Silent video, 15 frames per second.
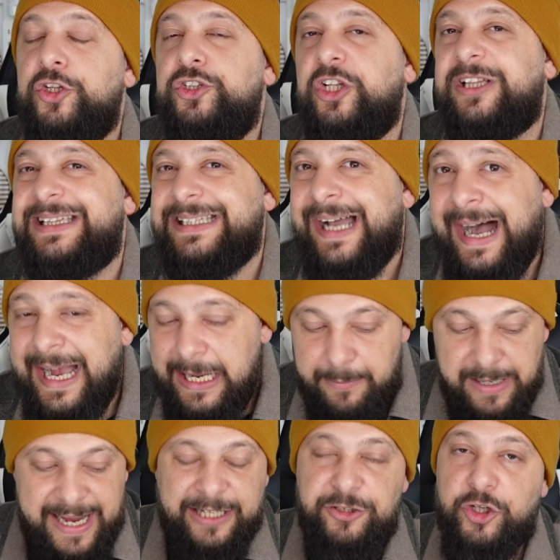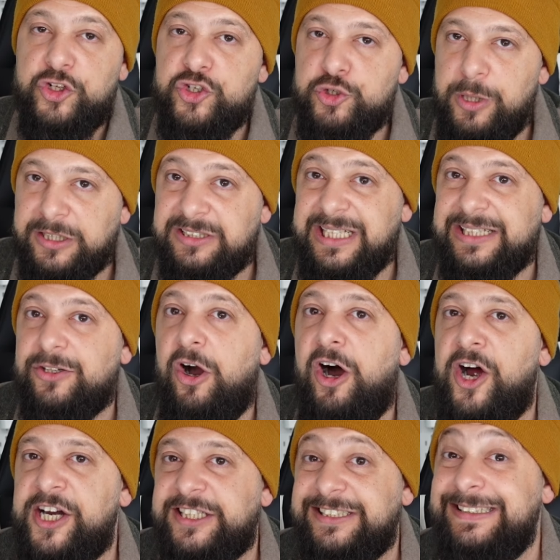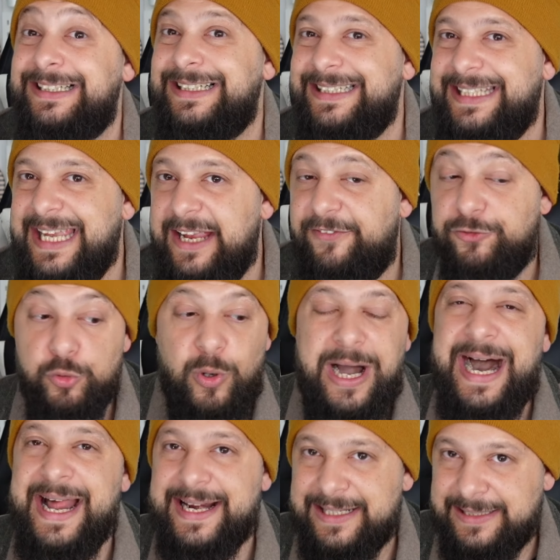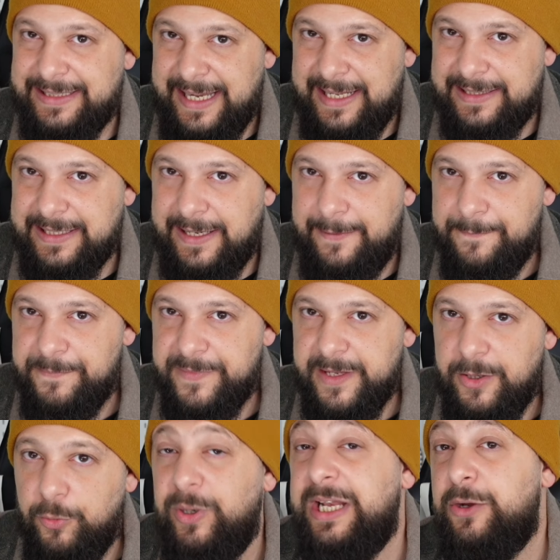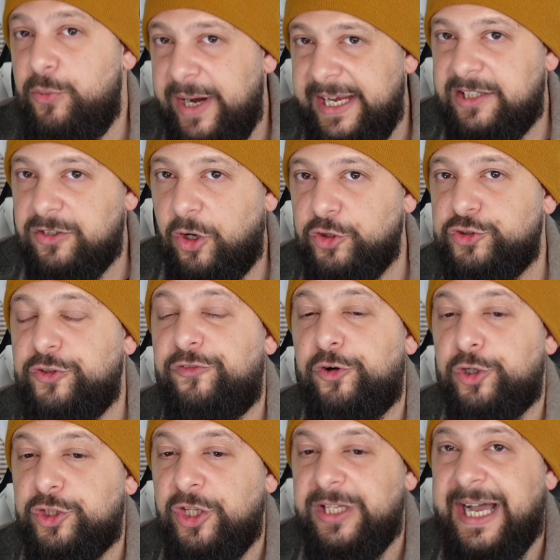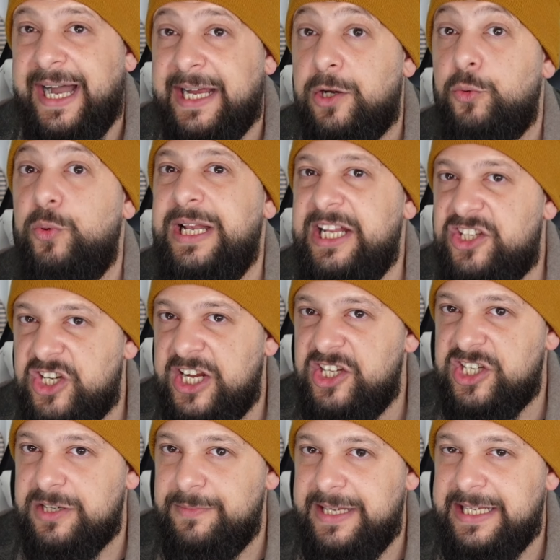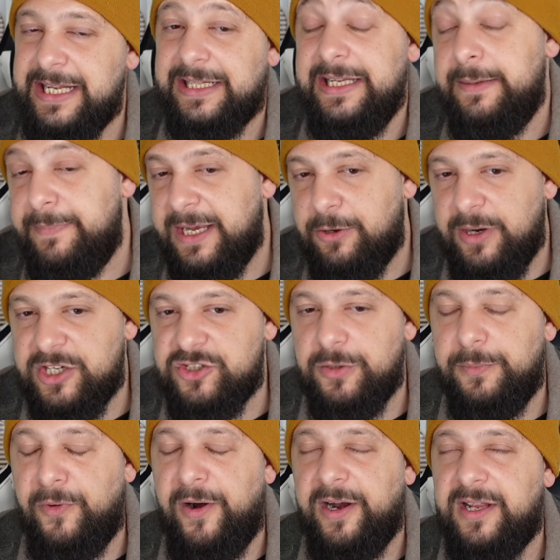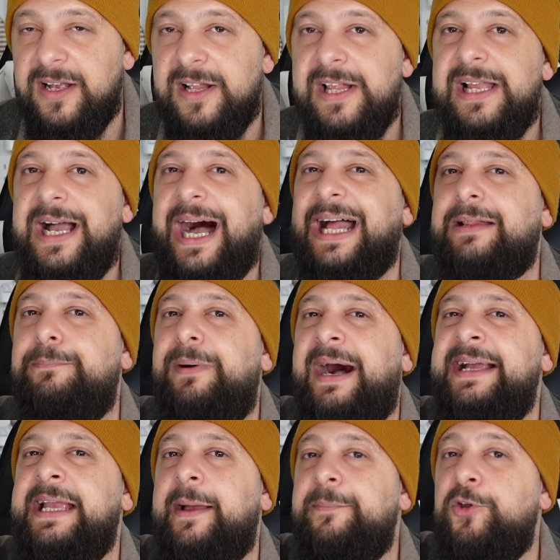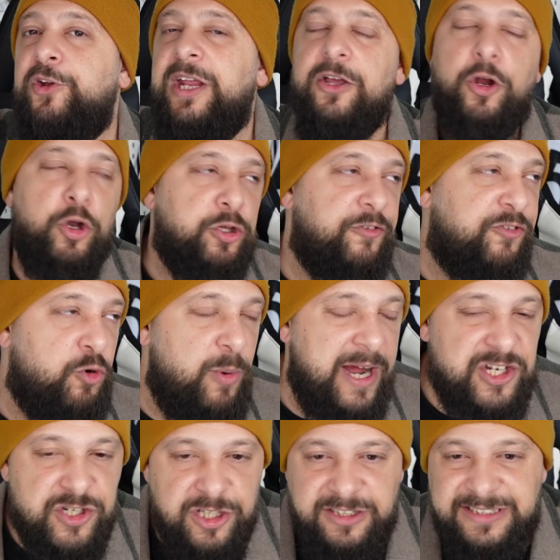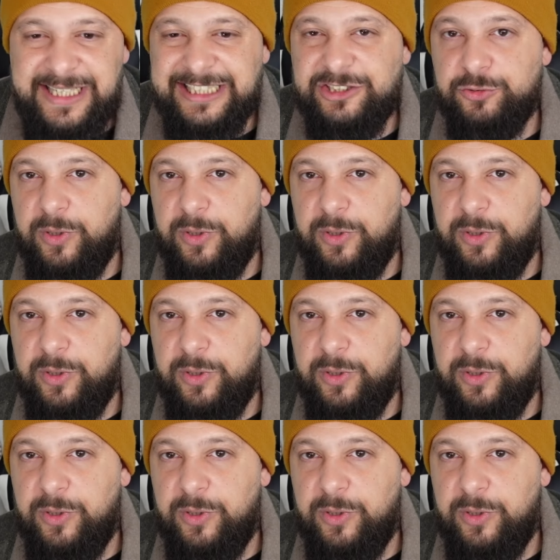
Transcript: the time and the trust that Arsenal gave to Arteta. Will he wait also for Ten Hag? Will he change immediately? Big question mark. At Bayern Munich, a lot of questions as